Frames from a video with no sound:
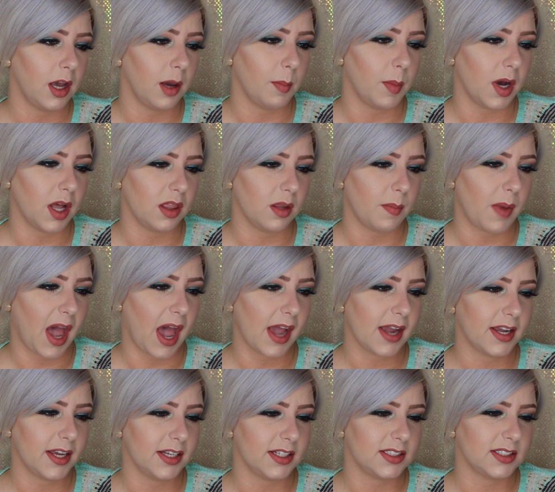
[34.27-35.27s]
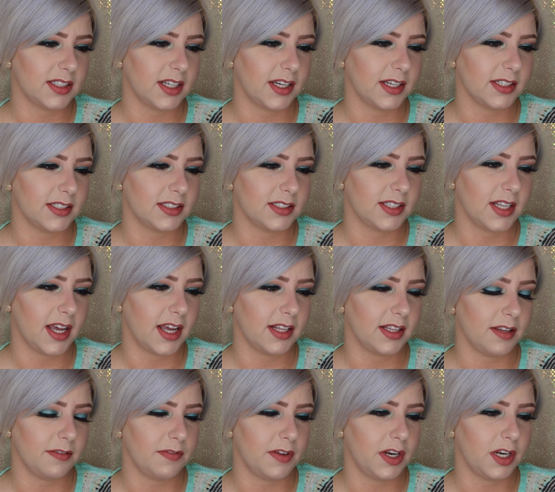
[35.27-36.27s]
On the back it says
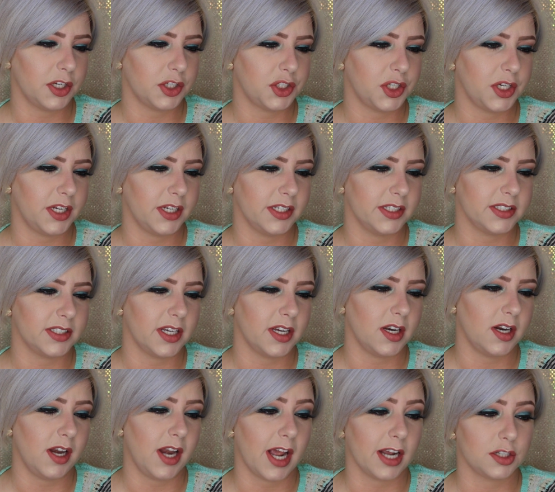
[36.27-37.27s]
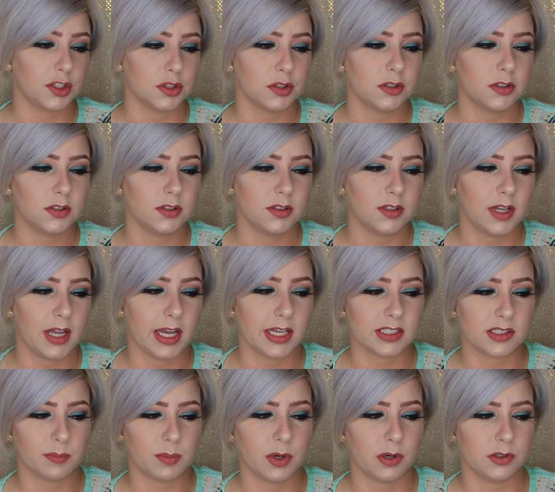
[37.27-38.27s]
that the finish is natural
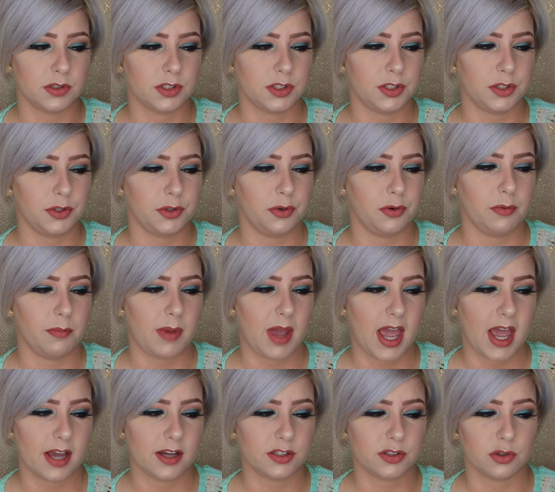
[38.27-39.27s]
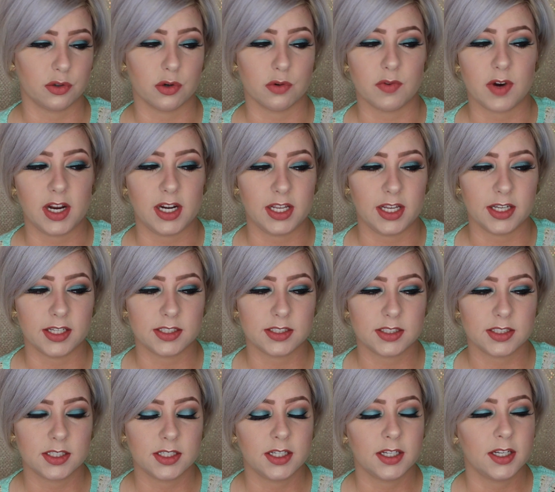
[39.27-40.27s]
as opposed to matte or
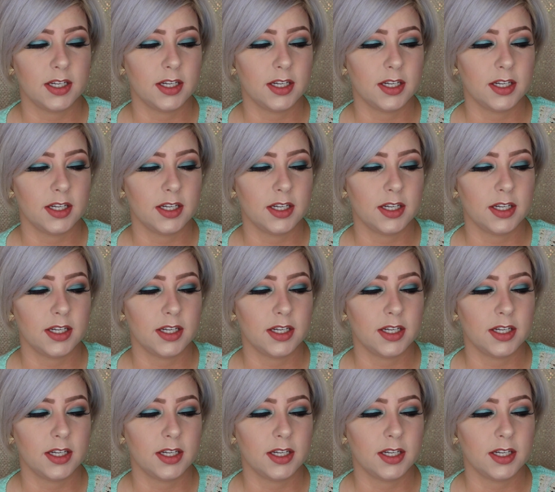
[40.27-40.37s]
radiant.